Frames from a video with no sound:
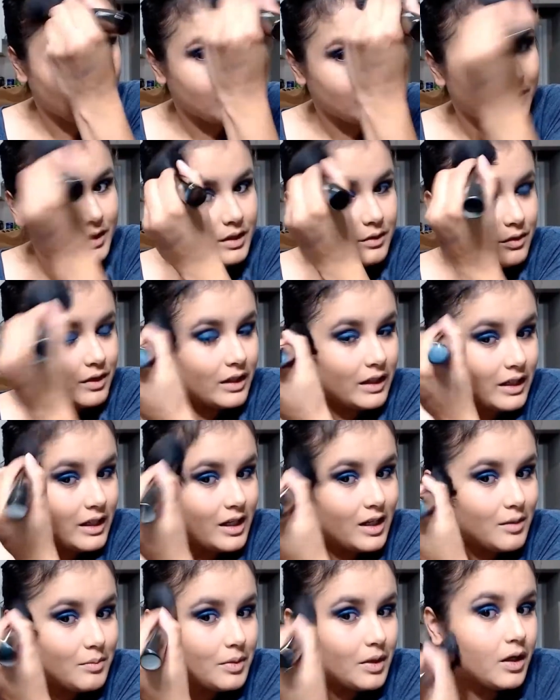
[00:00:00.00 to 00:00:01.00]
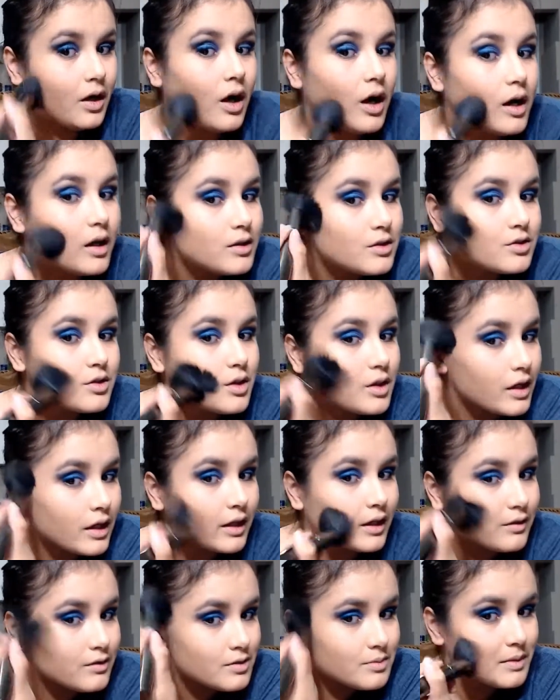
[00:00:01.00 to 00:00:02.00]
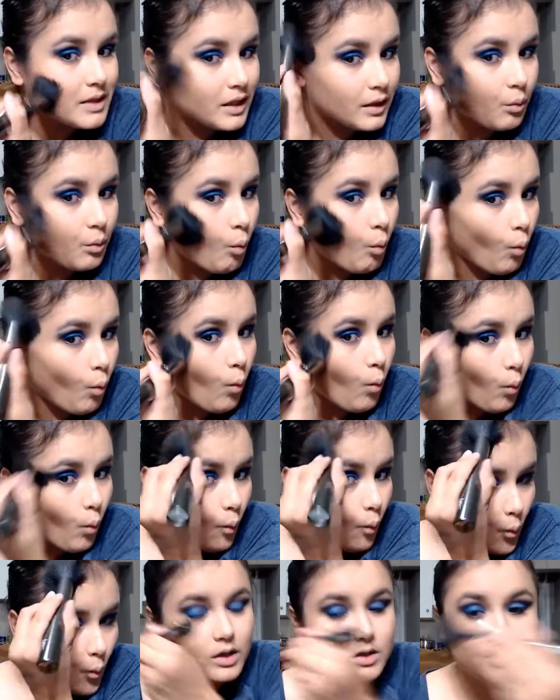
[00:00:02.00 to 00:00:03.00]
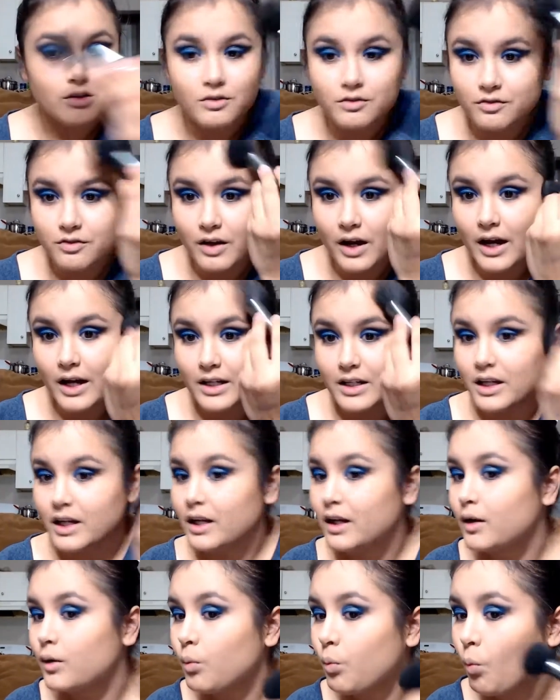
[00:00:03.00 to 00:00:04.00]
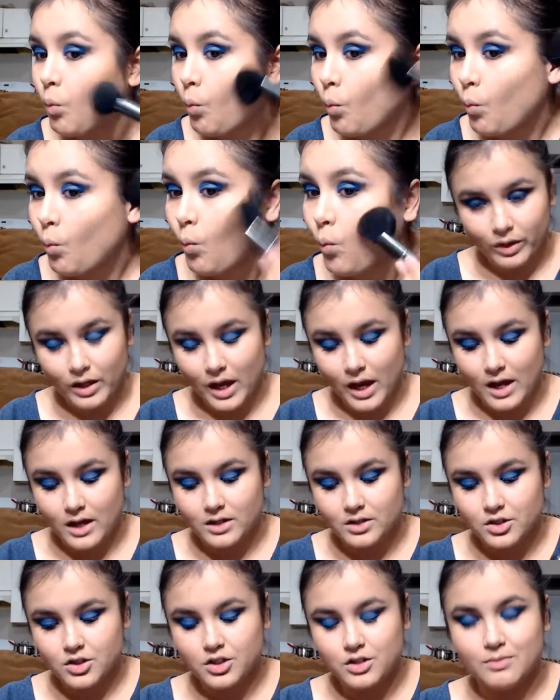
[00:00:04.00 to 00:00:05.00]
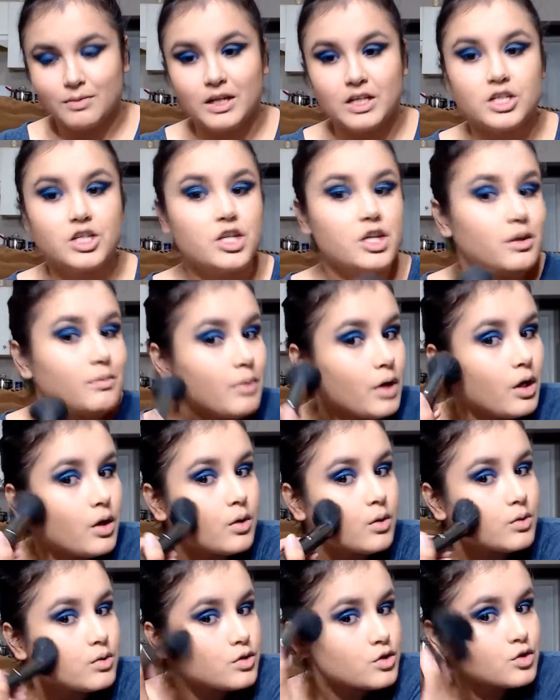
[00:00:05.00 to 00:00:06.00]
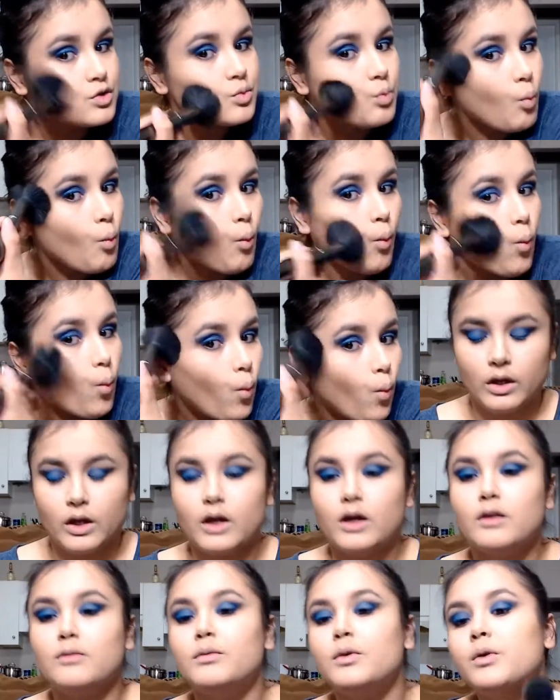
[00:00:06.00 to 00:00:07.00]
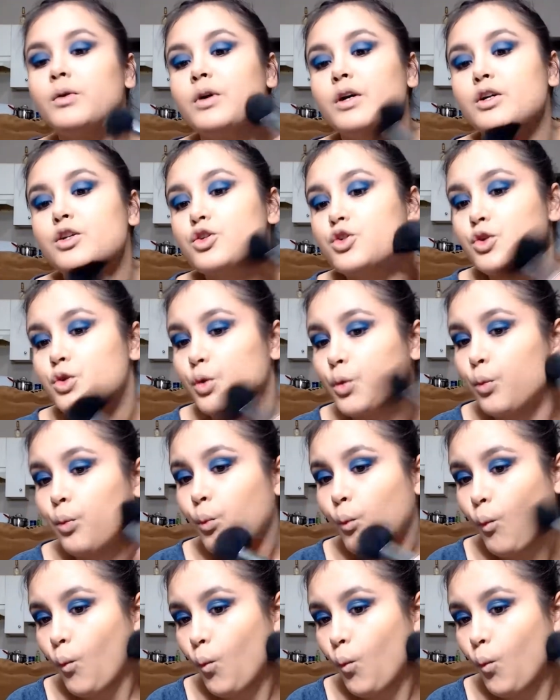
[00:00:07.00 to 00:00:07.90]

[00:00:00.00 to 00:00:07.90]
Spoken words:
And I'm going to really heap it on so that it gives me a defining edge to my cheekbones. And I'm going to